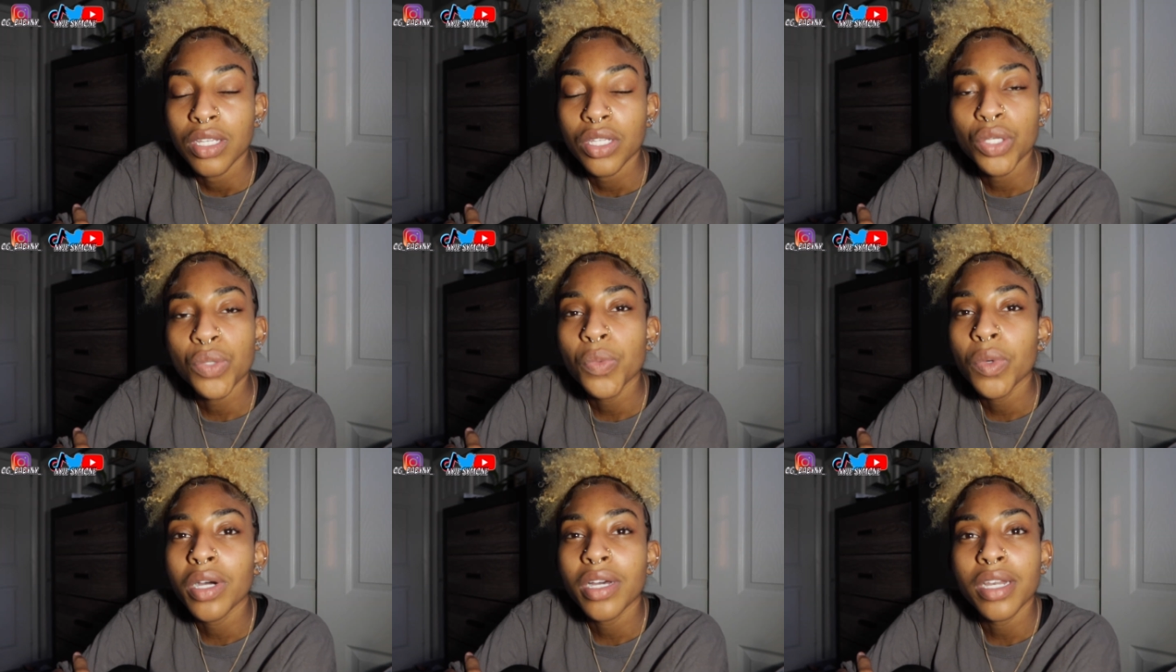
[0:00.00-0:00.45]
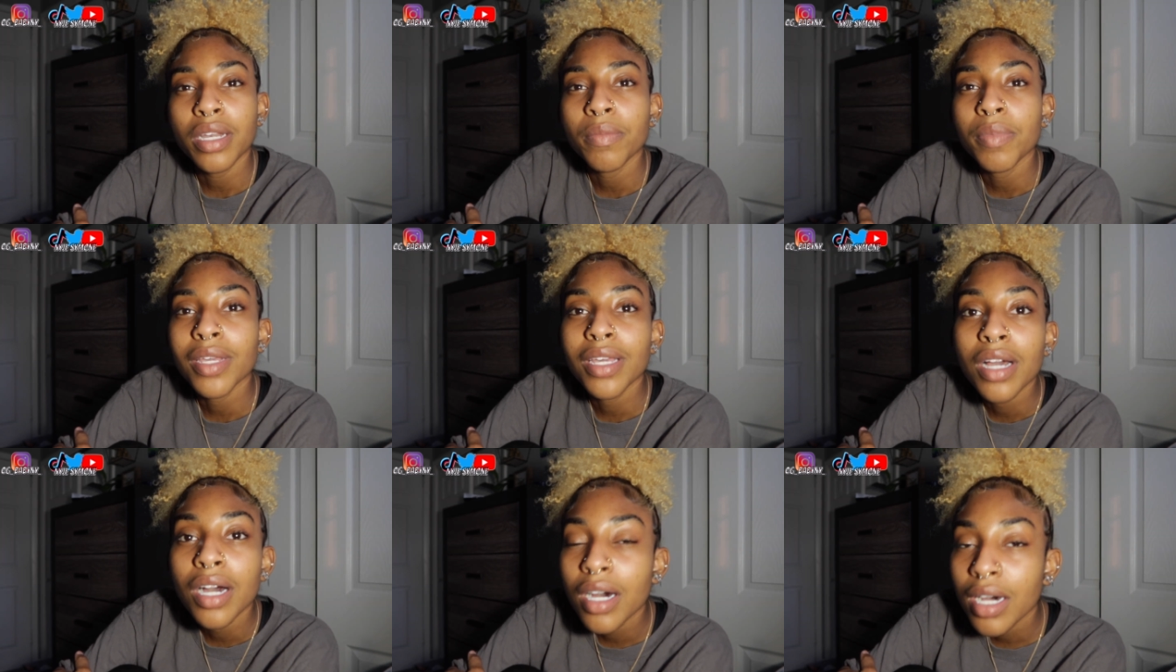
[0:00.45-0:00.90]
You want to
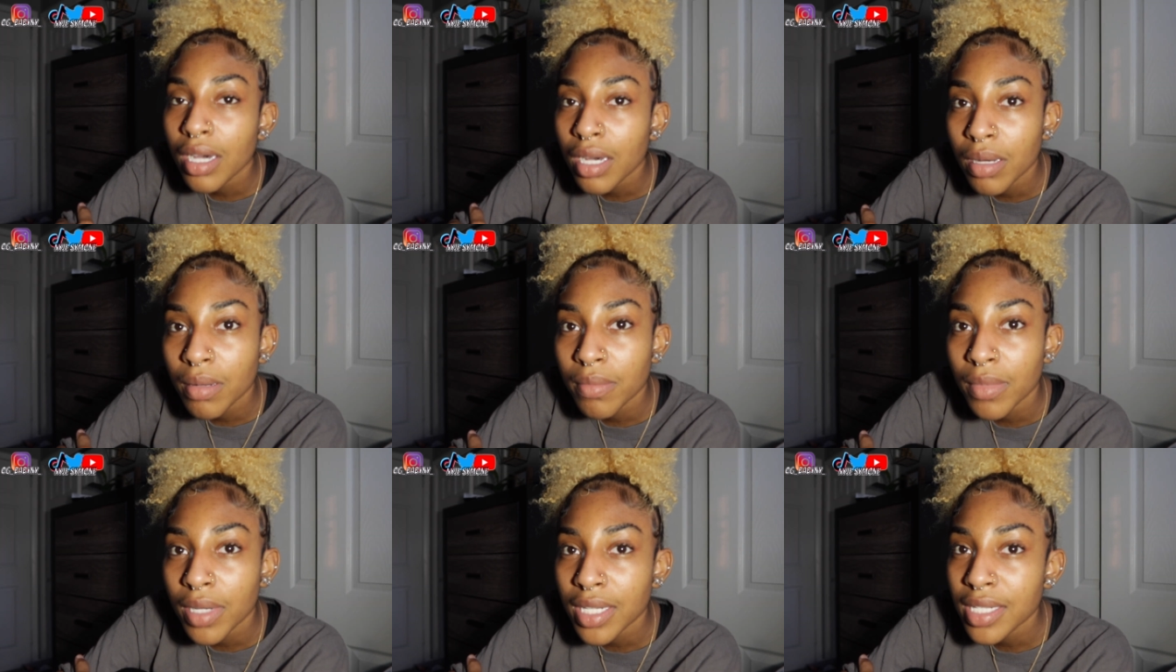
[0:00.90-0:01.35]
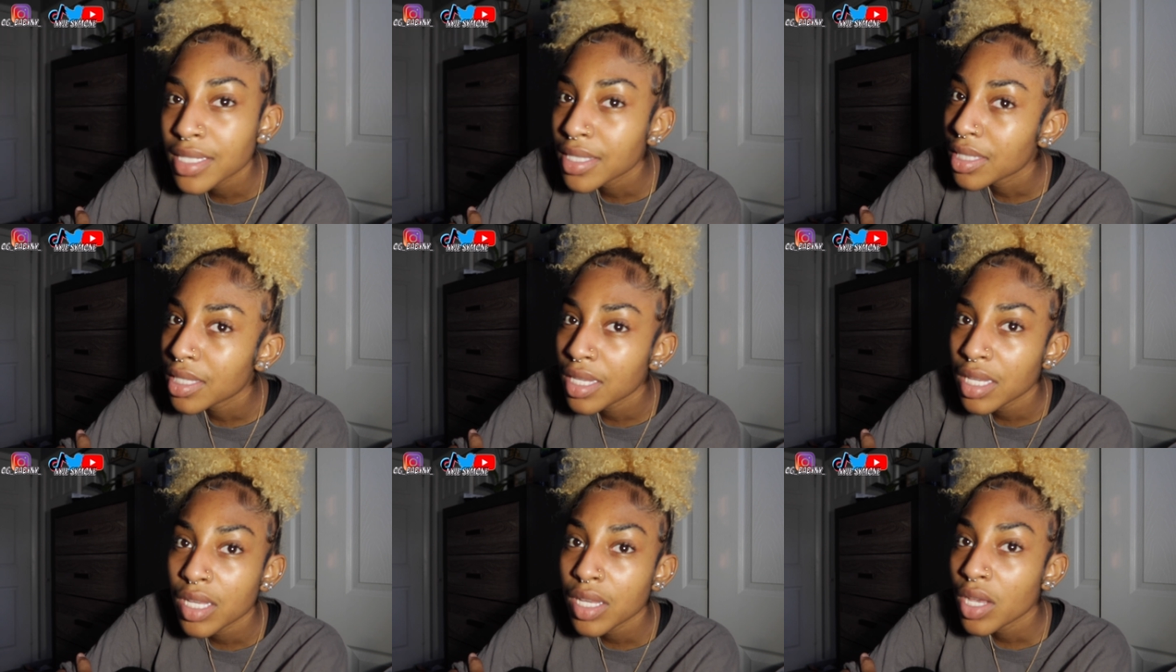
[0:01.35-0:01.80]
become a
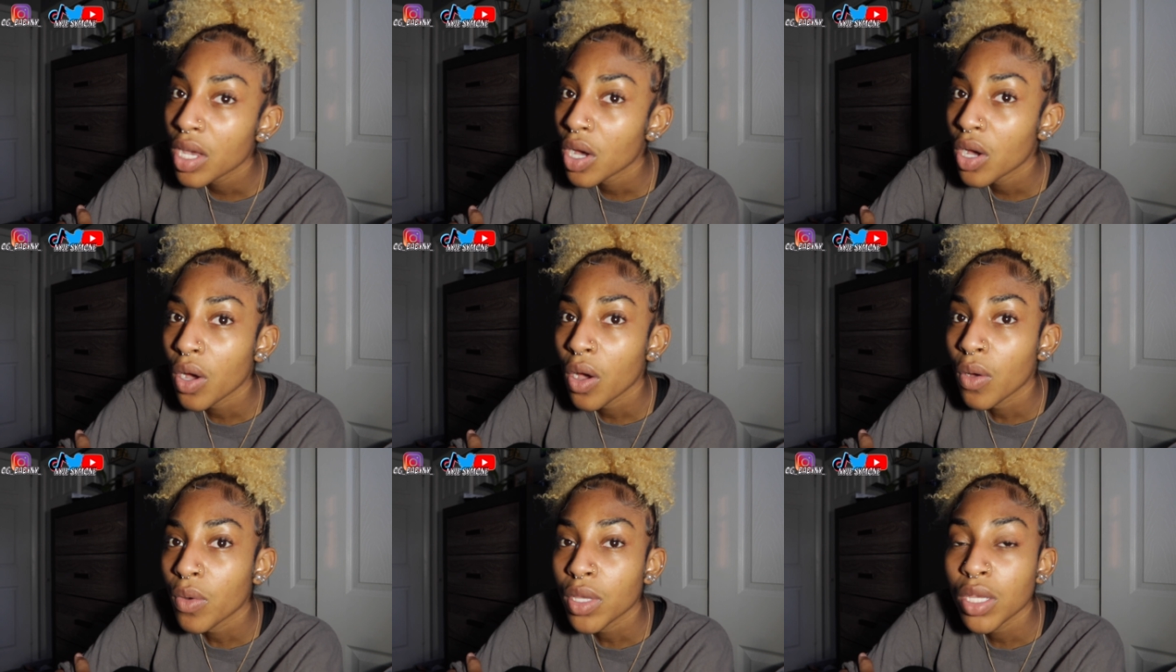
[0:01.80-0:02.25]
C E O.